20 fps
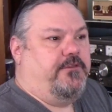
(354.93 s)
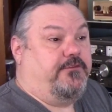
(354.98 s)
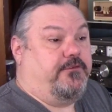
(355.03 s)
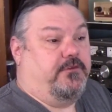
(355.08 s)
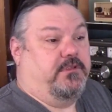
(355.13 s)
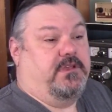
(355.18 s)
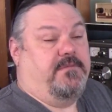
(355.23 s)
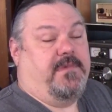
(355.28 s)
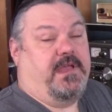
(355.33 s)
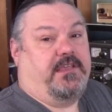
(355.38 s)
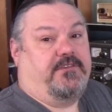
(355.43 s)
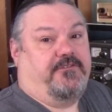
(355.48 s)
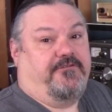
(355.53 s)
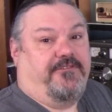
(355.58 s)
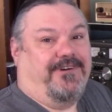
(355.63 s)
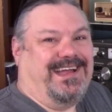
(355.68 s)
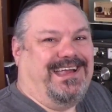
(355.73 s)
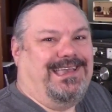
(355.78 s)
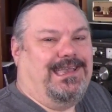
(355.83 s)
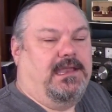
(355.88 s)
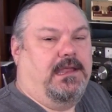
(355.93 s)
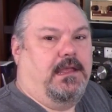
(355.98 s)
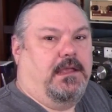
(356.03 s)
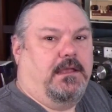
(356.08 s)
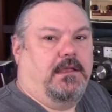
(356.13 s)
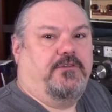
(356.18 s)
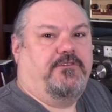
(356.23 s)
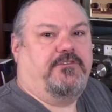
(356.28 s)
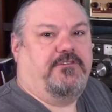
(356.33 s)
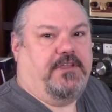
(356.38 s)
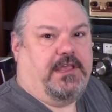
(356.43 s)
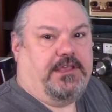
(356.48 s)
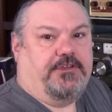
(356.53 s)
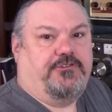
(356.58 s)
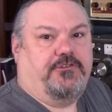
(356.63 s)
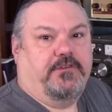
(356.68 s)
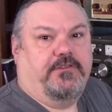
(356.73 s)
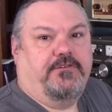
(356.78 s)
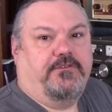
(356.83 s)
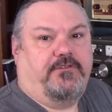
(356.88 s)
Certainly makes finding
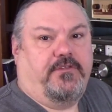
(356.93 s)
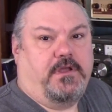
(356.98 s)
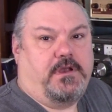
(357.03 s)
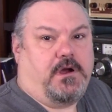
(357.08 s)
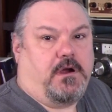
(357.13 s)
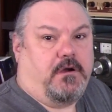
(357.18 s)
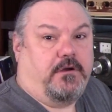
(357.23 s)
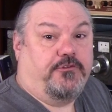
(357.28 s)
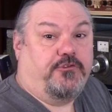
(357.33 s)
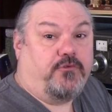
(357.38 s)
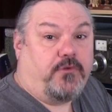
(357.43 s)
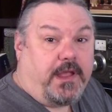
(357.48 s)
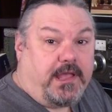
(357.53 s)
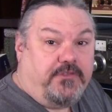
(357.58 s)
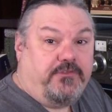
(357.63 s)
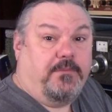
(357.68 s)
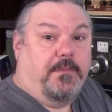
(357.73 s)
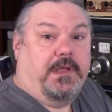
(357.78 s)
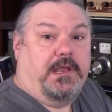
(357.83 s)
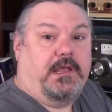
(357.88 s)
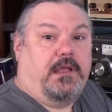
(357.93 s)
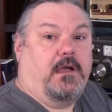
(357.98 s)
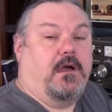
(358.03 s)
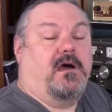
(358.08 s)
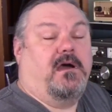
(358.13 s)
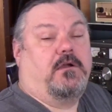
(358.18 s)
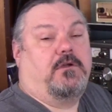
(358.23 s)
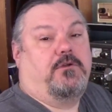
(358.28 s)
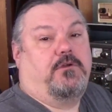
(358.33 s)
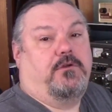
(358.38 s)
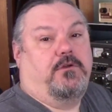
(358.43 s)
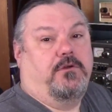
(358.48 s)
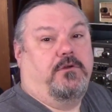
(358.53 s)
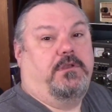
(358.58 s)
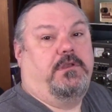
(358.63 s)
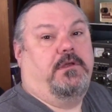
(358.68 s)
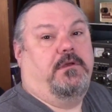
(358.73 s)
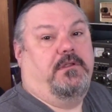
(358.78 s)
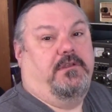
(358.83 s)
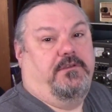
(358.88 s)
stations that are transmitting a
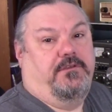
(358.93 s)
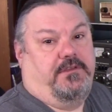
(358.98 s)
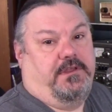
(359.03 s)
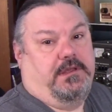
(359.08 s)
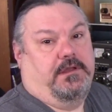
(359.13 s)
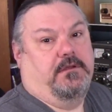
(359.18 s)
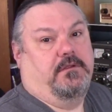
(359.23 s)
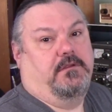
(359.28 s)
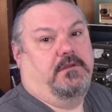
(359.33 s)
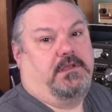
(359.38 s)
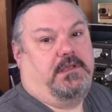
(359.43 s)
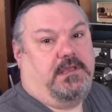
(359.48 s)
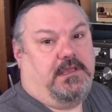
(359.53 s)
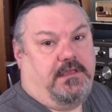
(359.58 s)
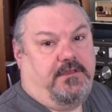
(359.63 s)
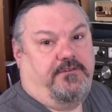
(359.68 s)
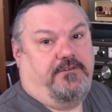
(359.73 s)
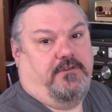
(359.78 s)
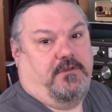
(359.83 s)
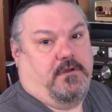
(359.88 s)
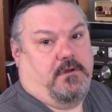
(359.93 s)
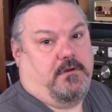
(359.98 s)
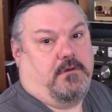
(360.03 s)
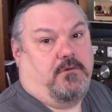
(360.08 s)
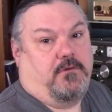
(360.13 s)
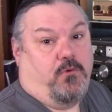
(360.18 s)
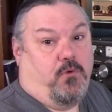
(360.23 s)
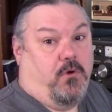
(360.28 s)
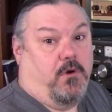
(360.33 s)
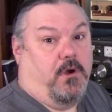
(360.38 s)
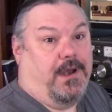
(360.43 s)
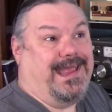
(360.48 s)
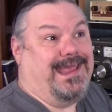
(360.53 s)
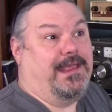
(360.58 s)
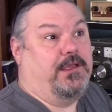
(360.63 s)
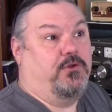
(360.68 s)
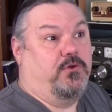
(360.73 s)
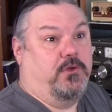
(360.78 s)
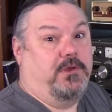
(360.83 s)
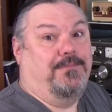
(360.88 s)
good deal easier, or
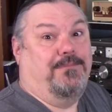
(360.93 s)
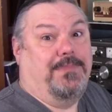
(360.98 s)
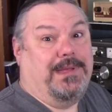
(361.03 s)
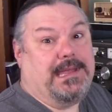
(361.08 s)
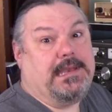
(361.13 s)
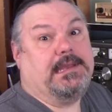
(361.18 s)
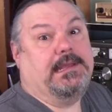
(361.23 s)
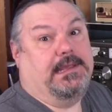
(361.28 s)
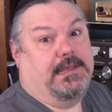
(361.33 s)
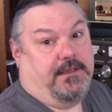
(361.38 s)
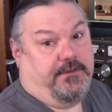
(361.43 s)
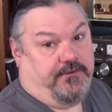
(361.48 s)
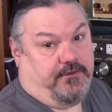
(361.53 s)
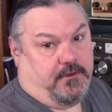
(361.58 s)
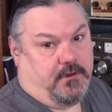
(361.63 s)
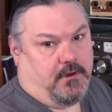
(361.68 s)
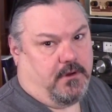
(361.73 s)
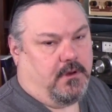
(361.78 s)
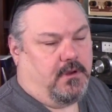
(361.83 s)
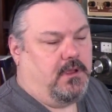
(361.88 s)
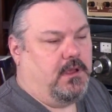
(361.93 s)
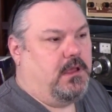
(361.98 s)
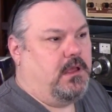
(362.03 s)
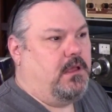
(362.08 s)
a good bit easier.